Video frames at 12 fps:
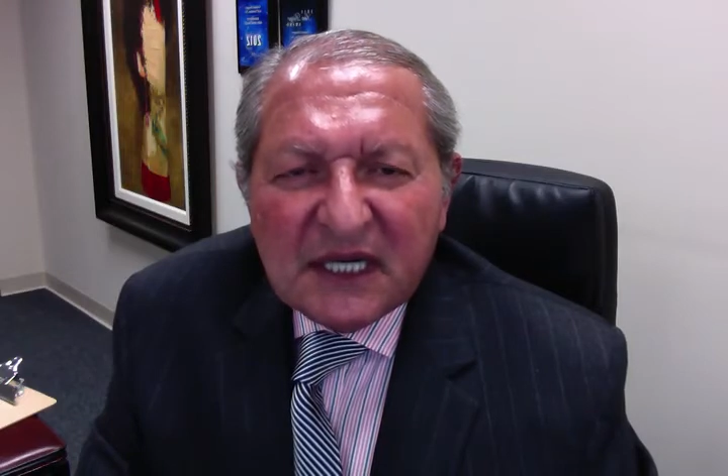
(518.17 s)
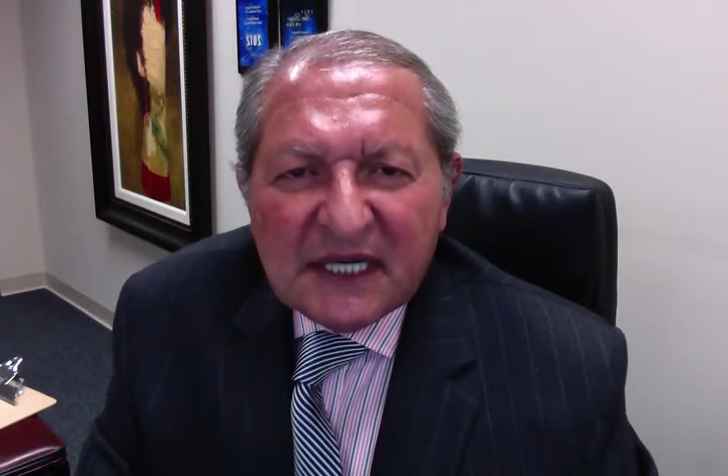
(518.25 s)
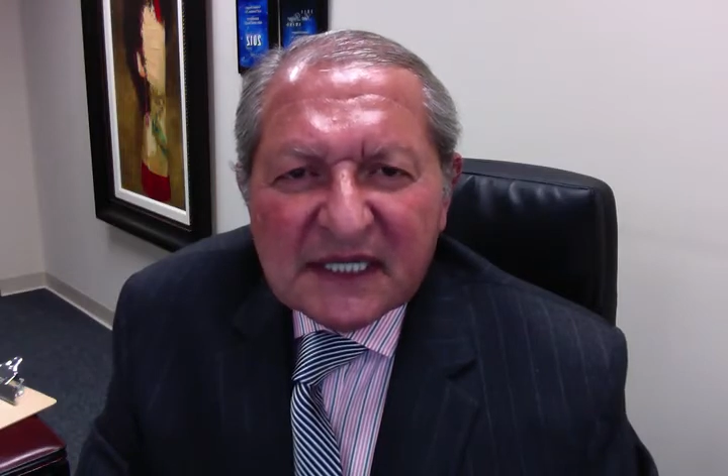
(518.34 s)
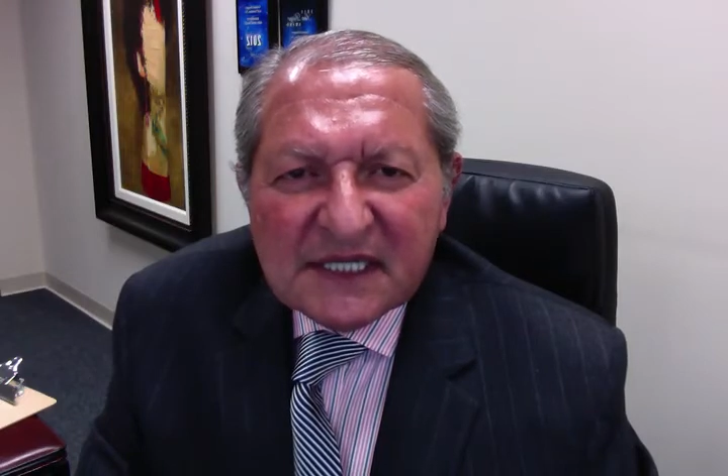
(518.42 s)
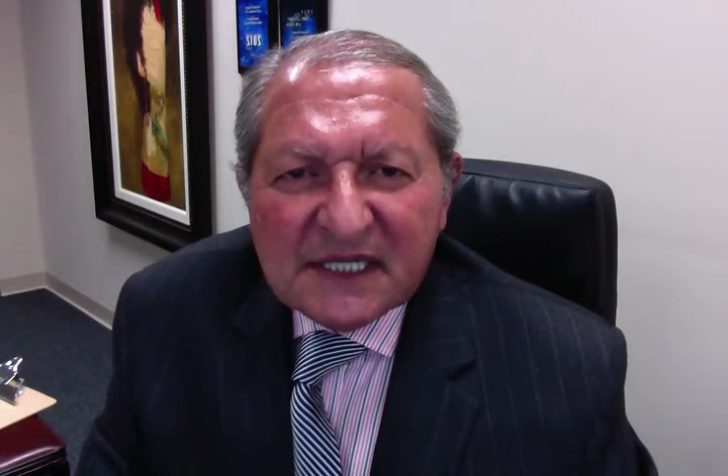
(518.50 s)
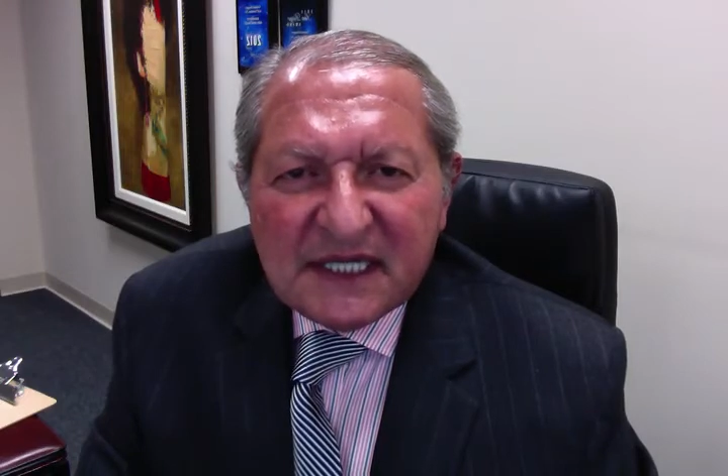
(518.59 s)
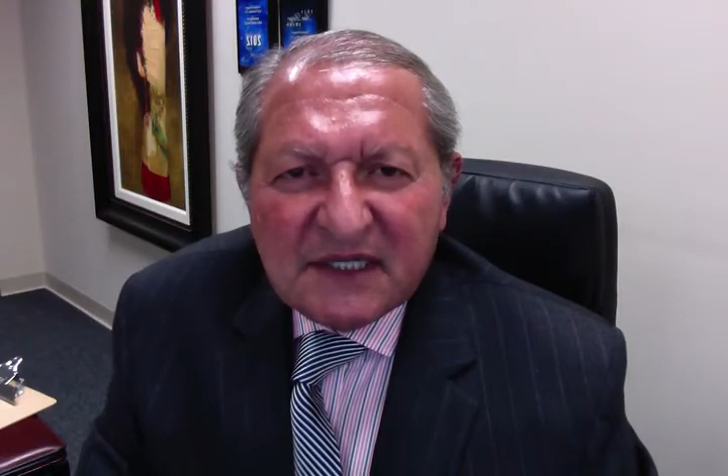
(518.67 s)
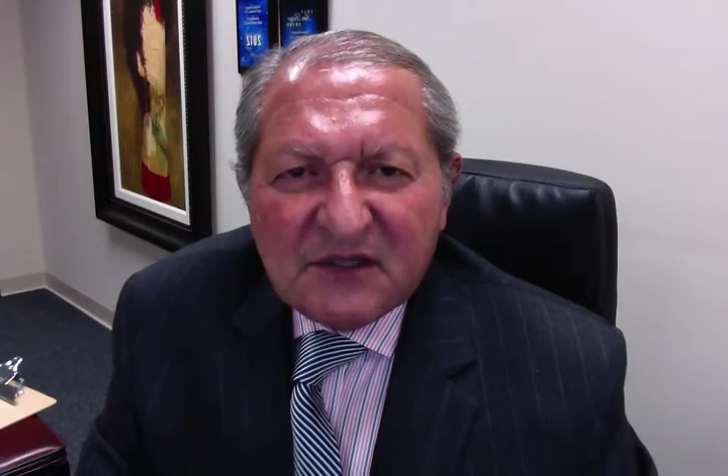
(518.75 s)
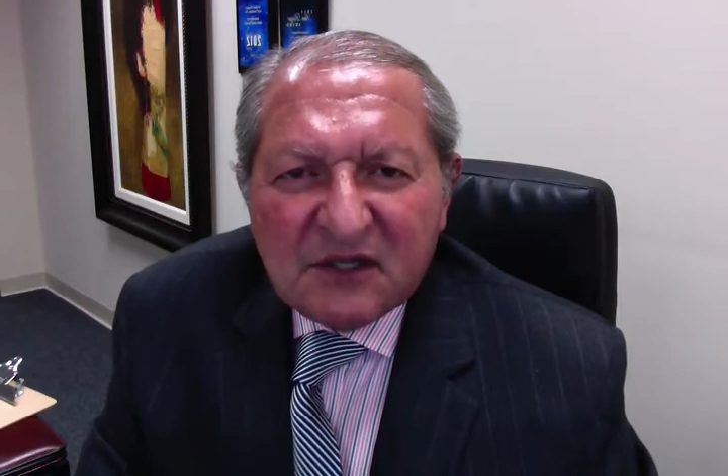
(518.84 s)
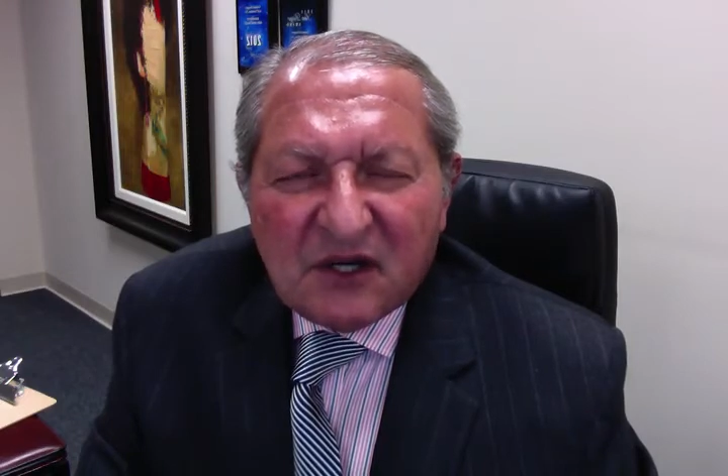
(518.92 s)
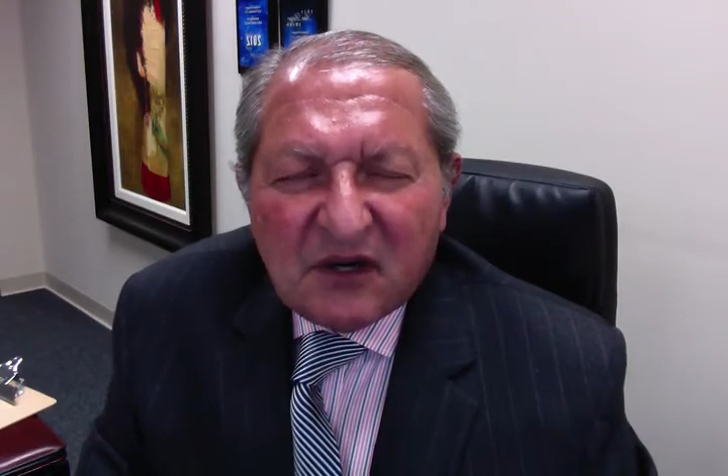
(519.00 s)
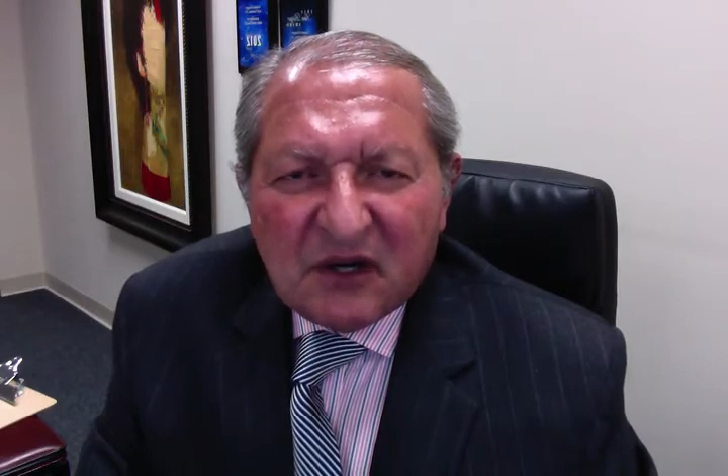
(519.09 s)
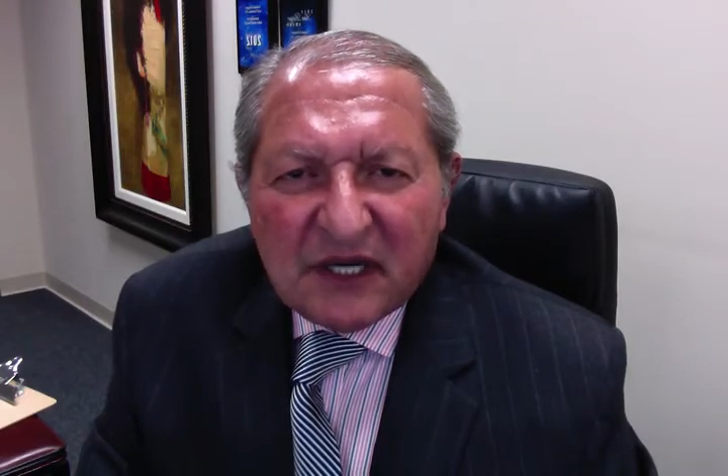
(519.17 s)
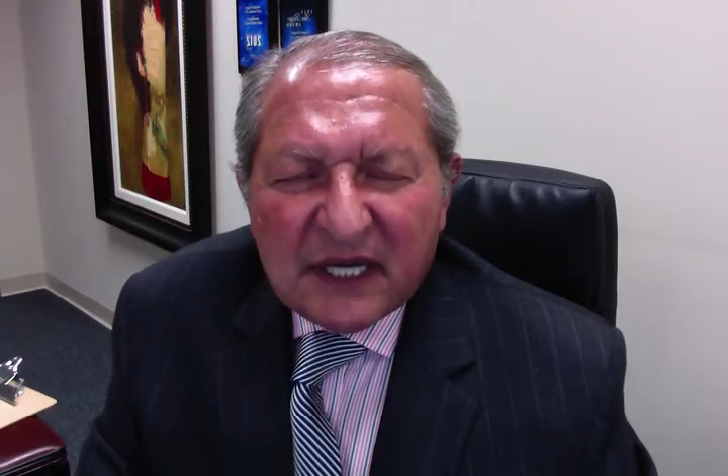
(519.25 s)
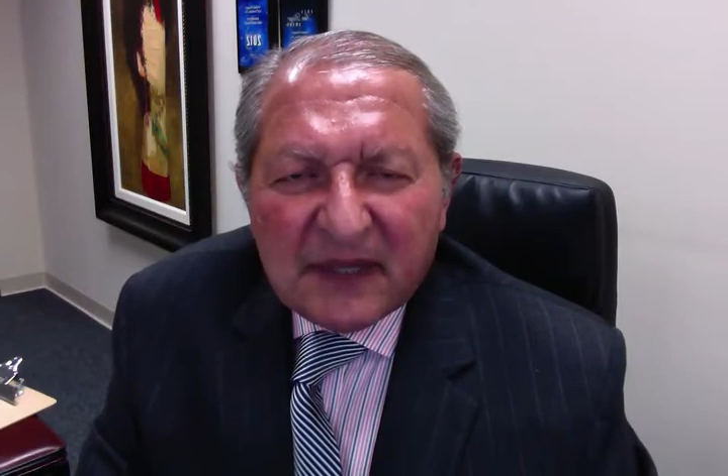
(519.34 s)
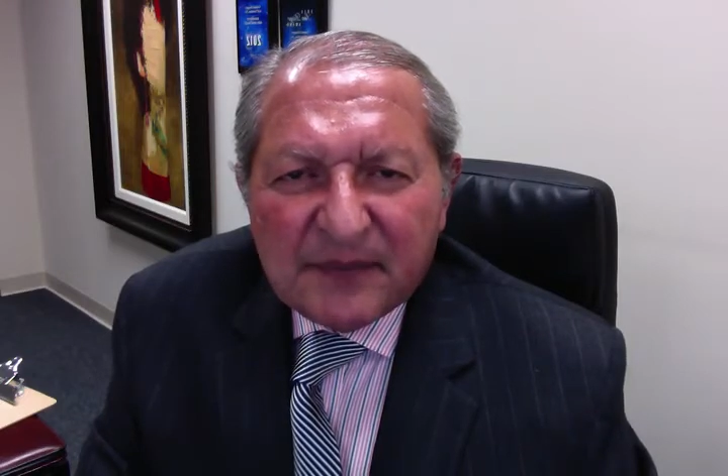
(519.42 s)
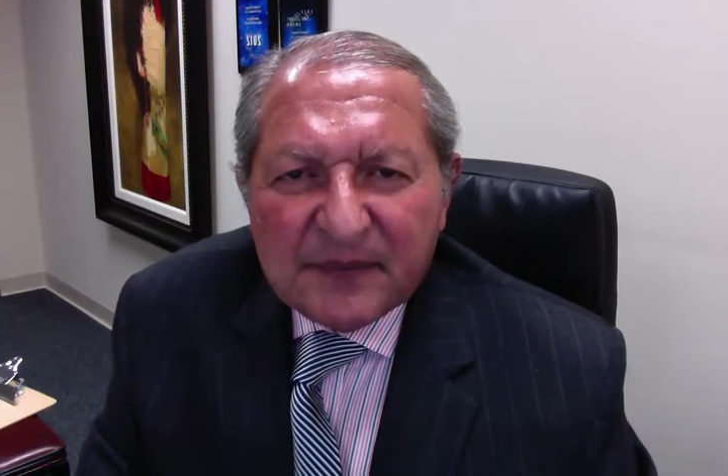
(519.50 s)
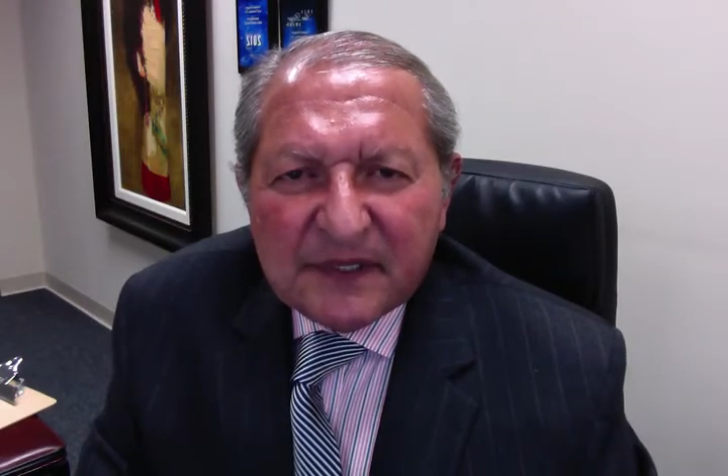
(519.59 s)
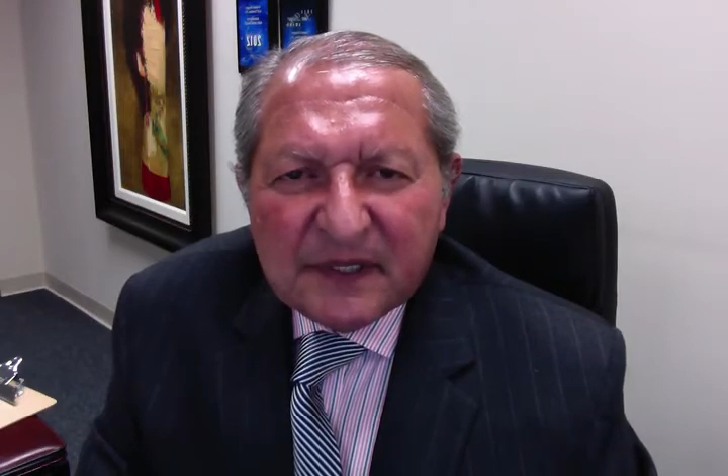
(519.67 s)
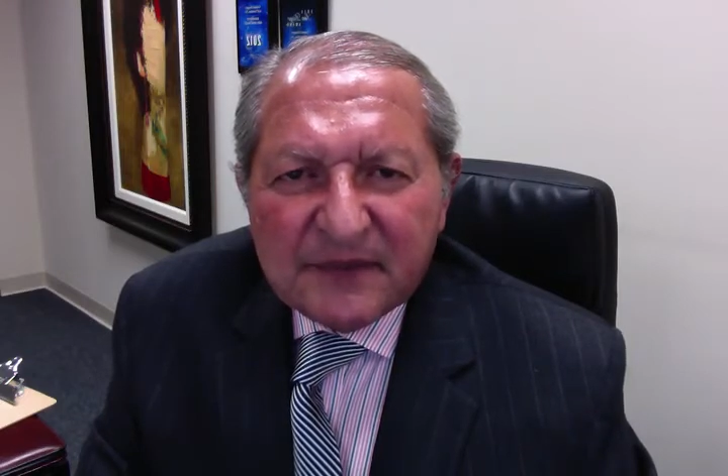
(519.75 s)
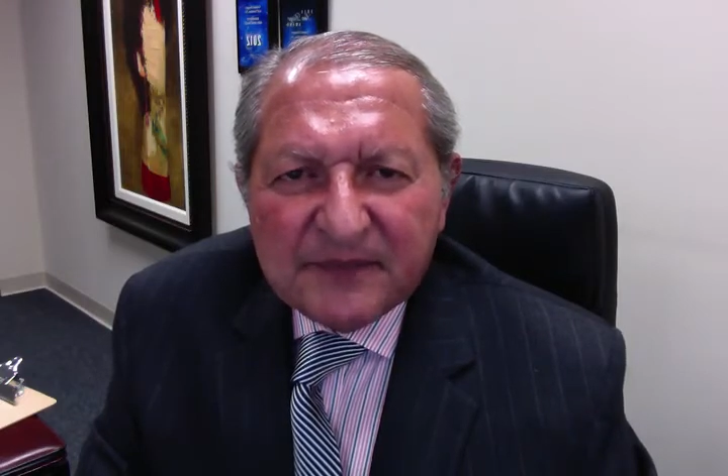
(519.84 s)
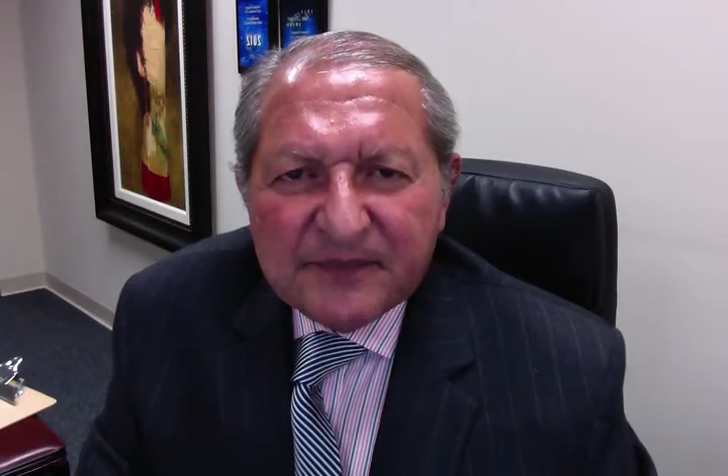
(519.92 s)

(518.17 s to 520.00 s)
etc. are kept.